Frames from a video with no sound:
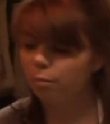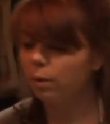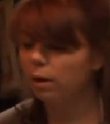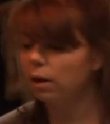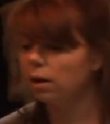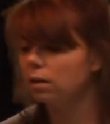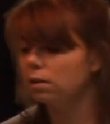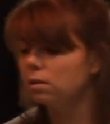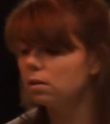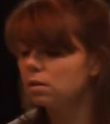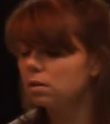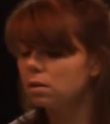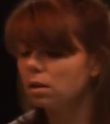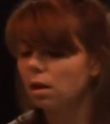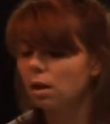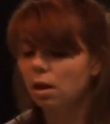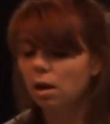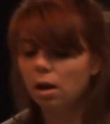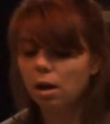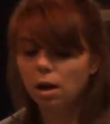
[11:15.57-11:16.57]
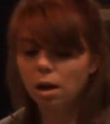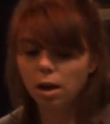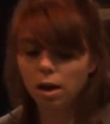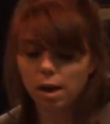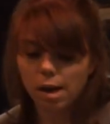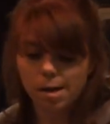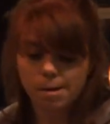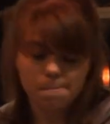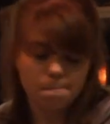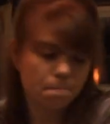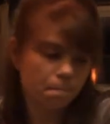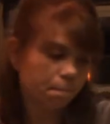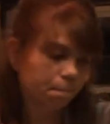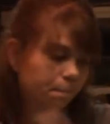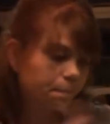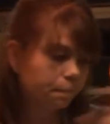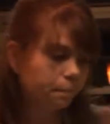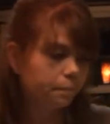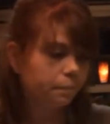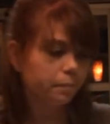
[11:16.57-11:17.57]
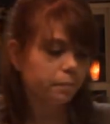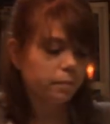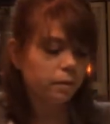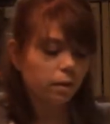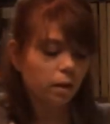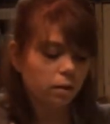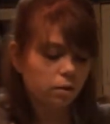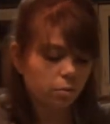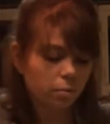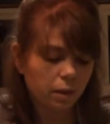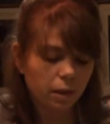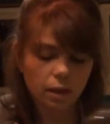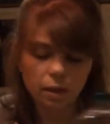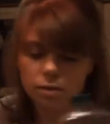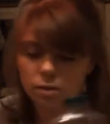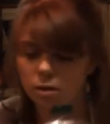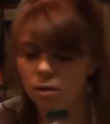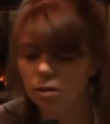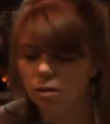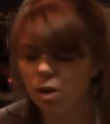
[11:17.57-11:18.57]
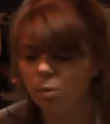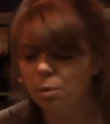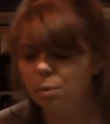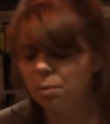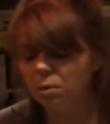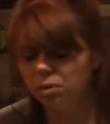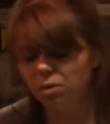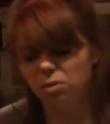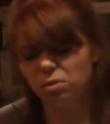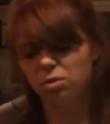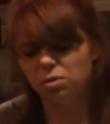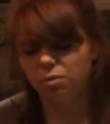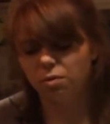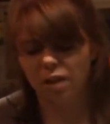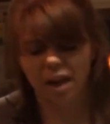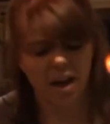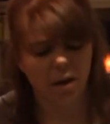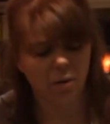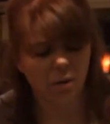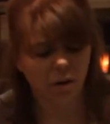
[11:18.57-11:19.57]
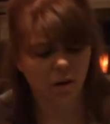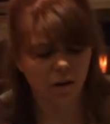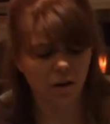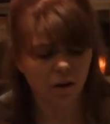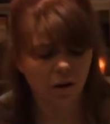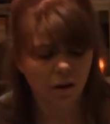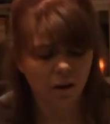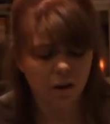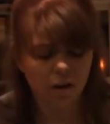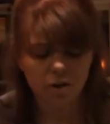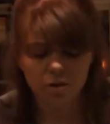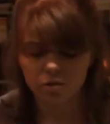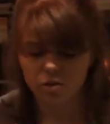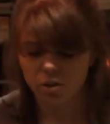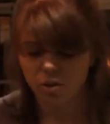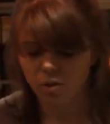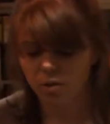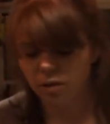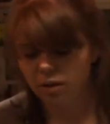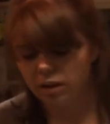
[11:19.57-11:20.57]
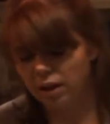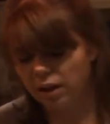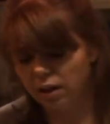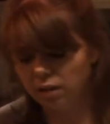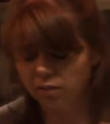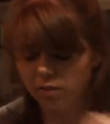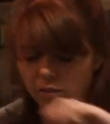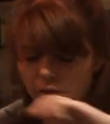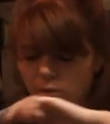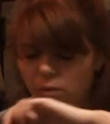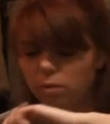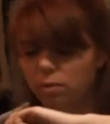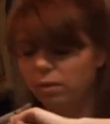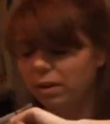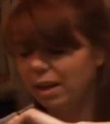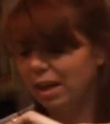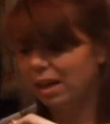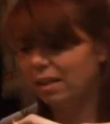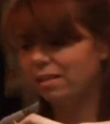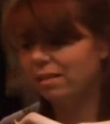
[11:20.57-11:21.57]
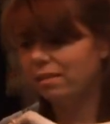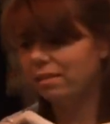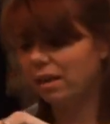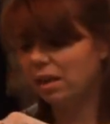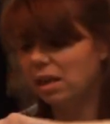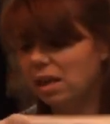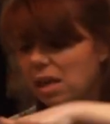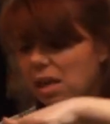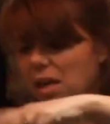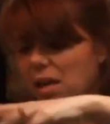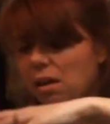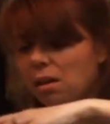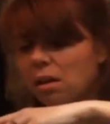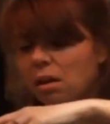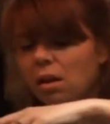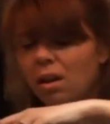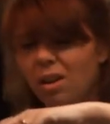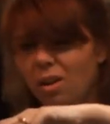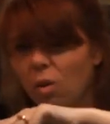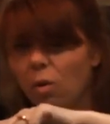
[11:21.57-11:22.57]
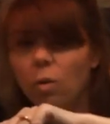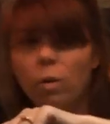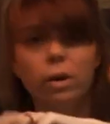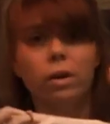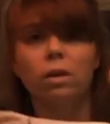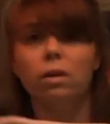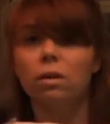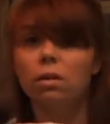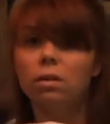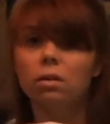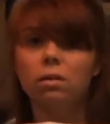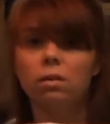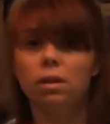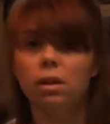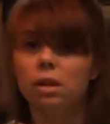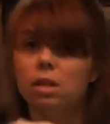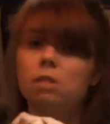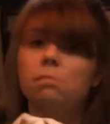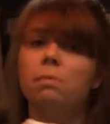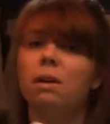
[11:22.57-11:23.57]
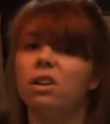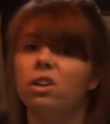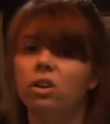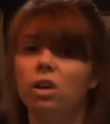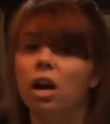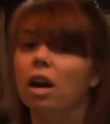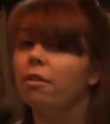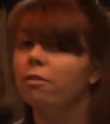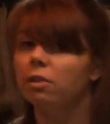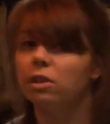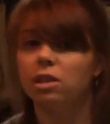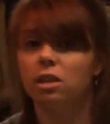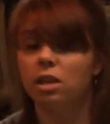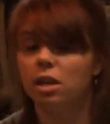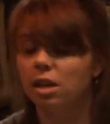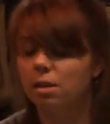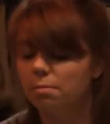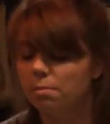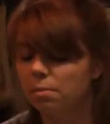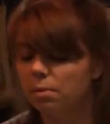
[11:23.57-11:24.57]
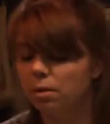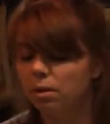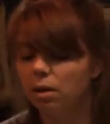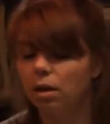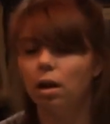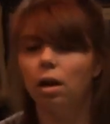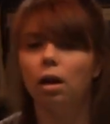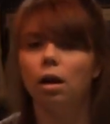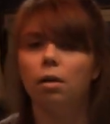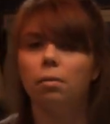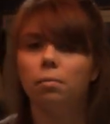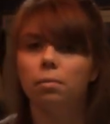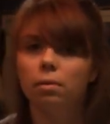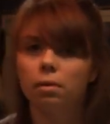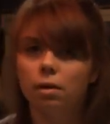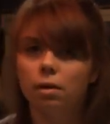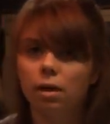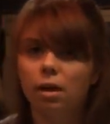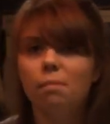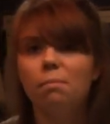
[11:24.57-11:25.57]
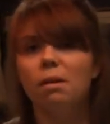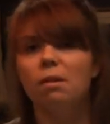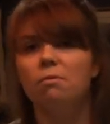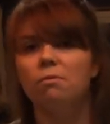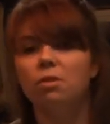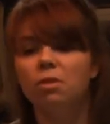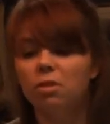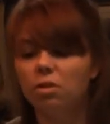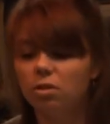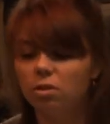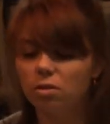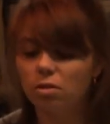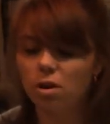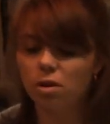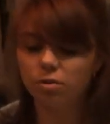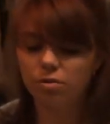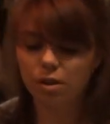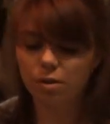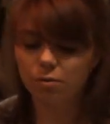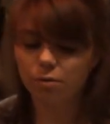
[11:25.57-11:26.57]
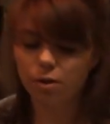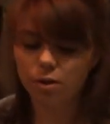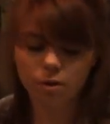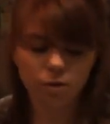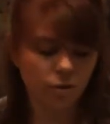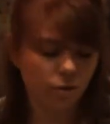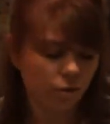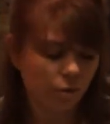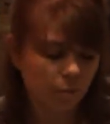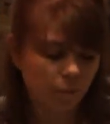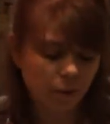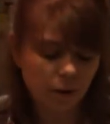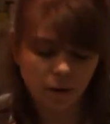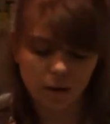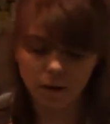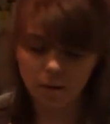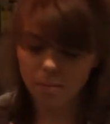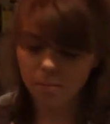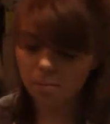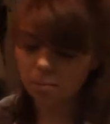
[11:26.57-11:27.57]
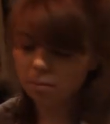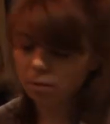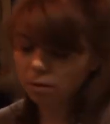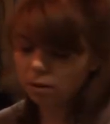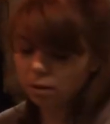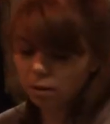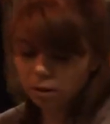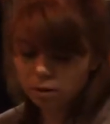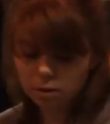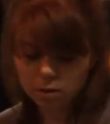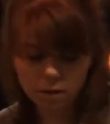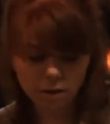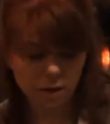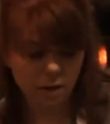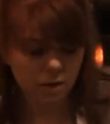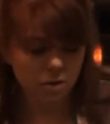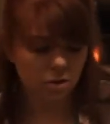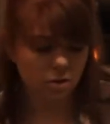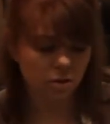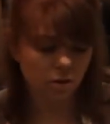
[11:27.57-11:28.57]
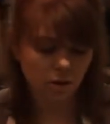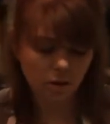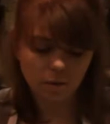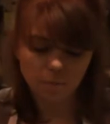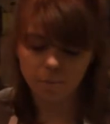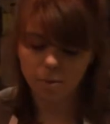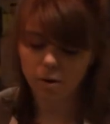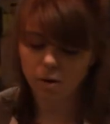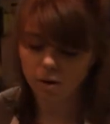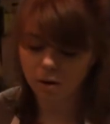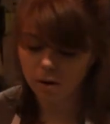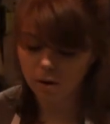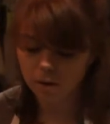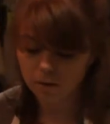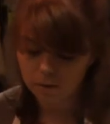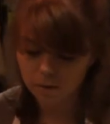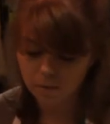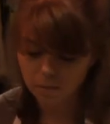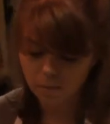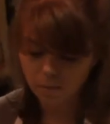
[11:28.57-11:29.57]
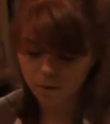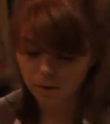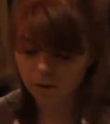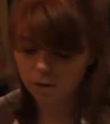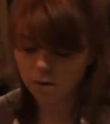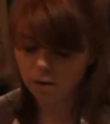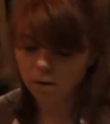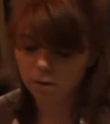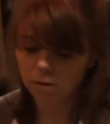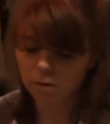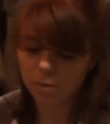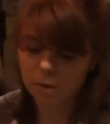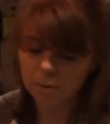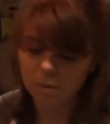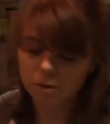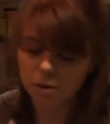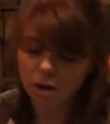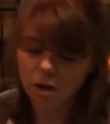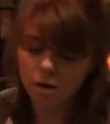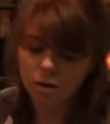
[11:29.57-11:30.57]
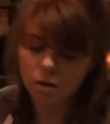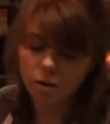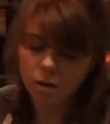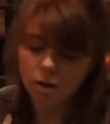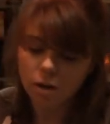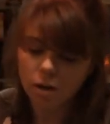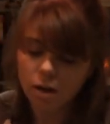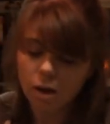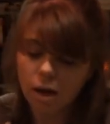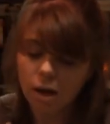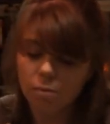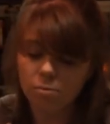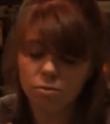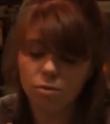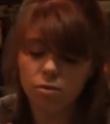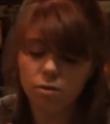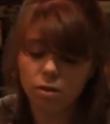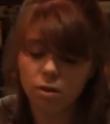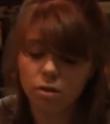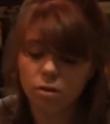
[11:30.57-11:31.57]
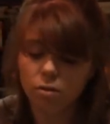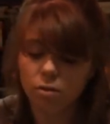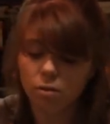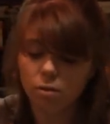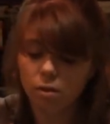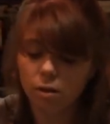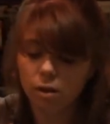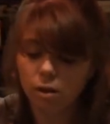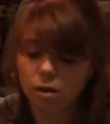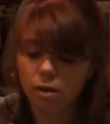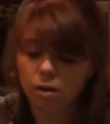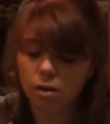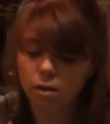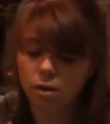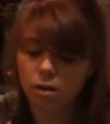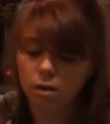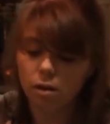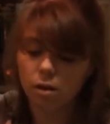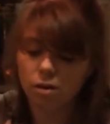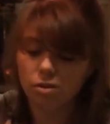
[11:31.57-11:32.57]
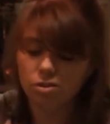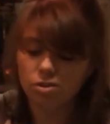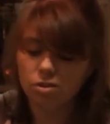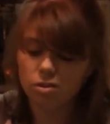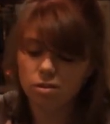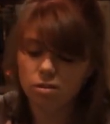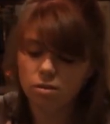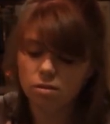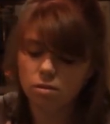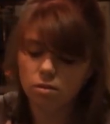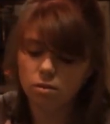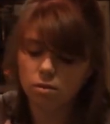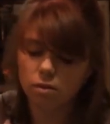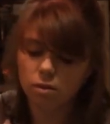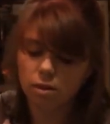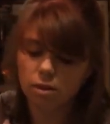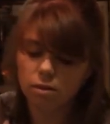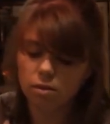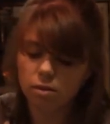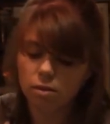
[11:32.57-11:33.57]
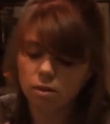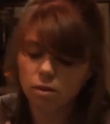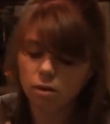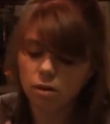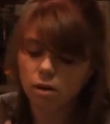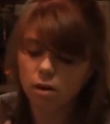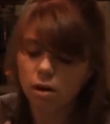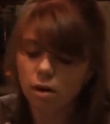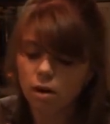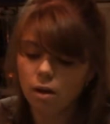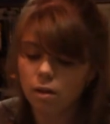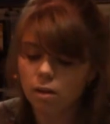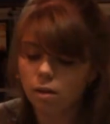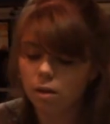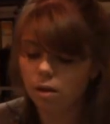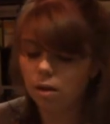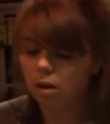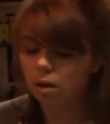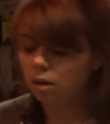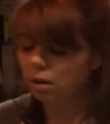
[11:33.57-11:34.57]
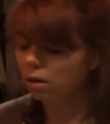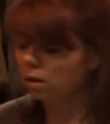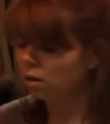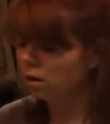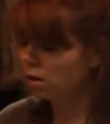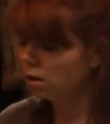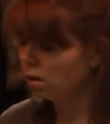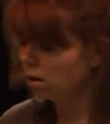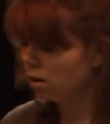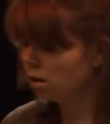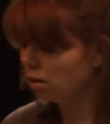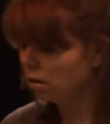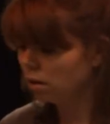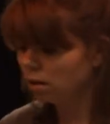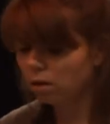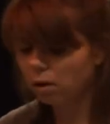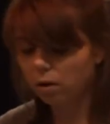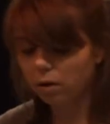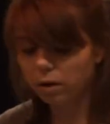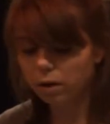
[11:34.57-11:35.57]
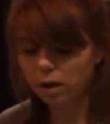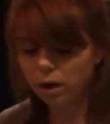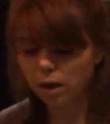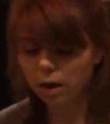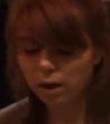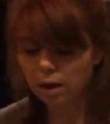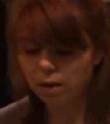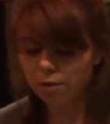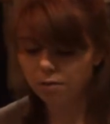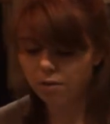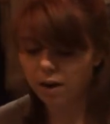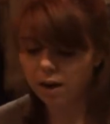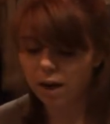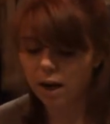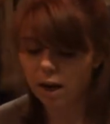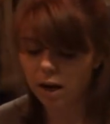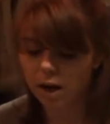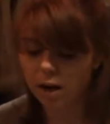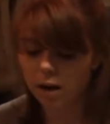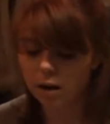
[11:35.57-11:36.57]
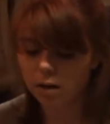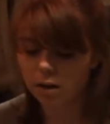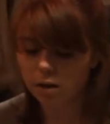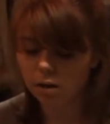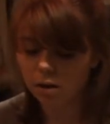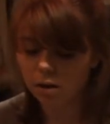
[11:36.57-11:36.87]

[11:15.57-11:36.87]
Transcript: pans. Um, to make it easier, a lot of people use flour so their hands don't get sticky. Oil is better every time. Um, might feel a little gross at first, but I'm literally just going to put some oil on this paper towel. I'm using canola uh, just because it's a little easier then um, the coconut, if I had